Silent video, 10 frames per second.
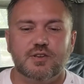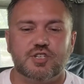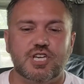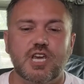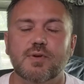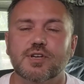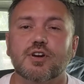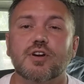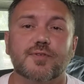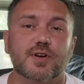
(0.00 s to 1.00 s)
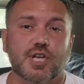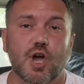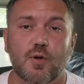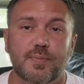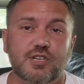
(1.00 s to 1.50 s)
She went to her
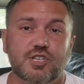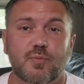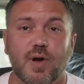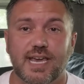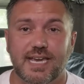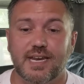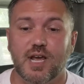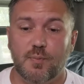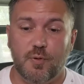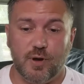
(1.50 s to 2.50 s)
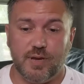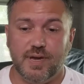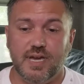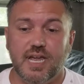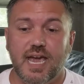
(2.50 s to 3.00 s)
first OBGYN
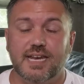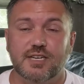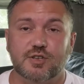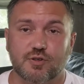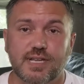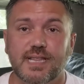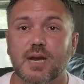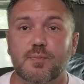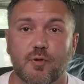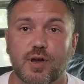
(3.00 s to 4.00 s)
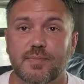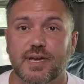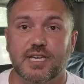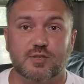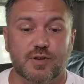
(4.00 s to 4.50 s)
appointment, and during that
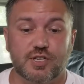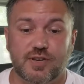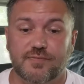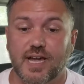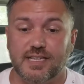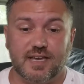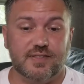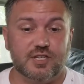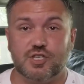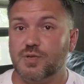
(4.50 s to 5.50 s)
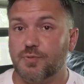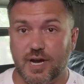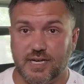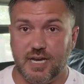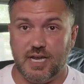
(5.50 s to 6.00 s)
appointment is when she finds out that she's
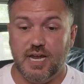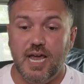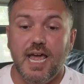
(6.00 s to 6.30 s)
pregnant.